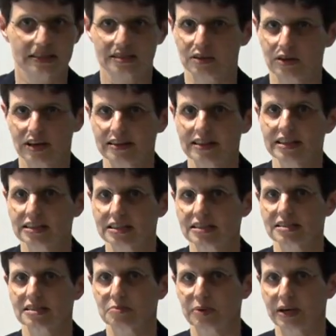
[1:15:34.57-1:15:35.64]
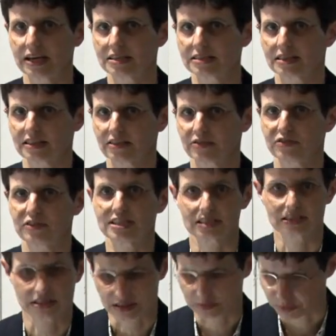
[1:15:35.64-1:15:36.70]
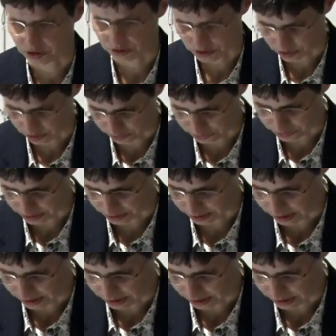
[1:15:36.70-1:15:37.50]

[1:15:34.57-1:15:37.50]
So I think it is the place that I've visited most often.